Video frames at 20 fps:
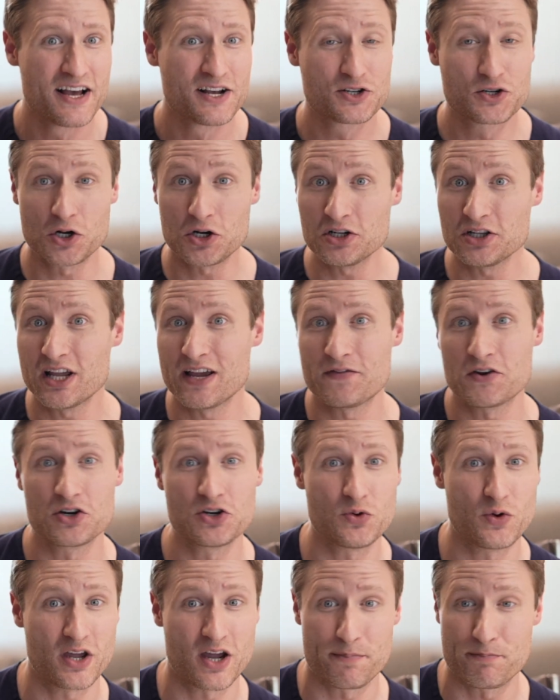Certainly if you're
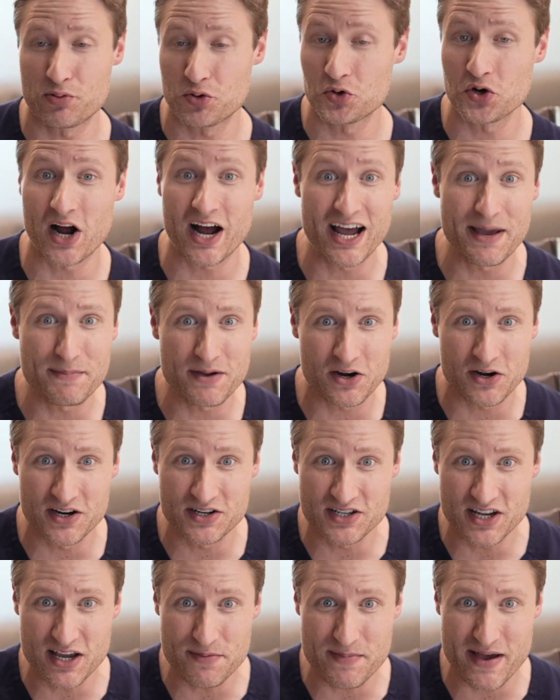doing a
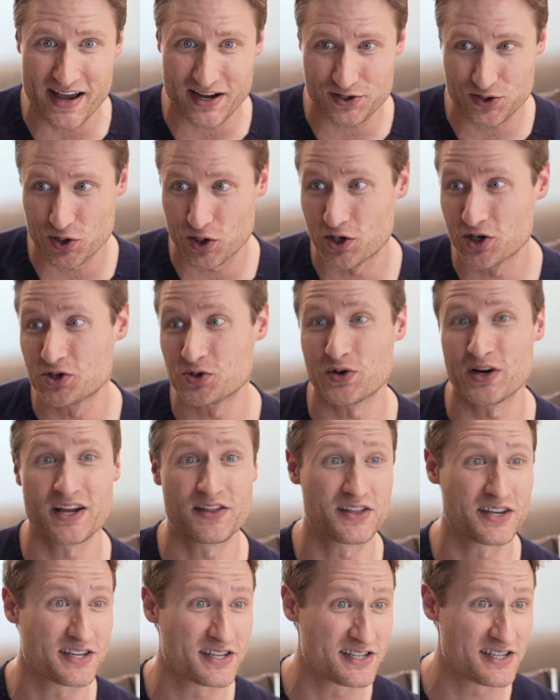primary DMEK surgery
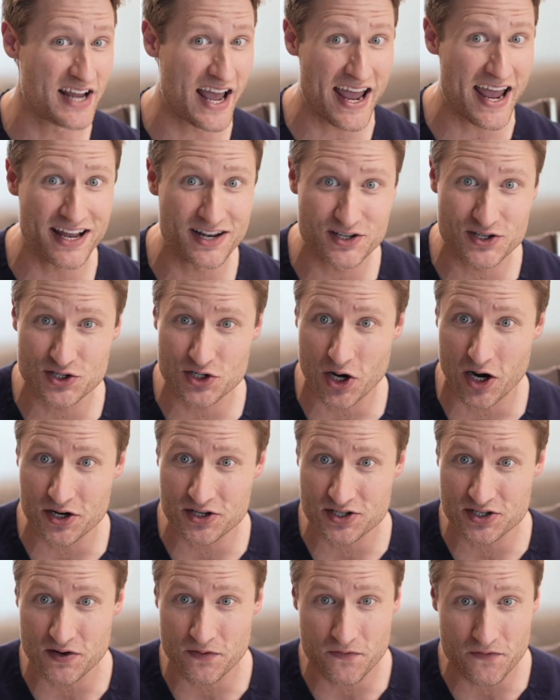and the stain
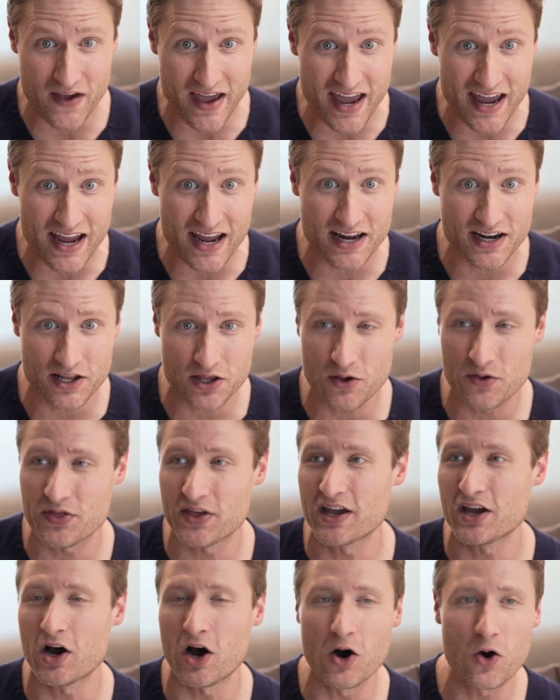starts to fade and you think,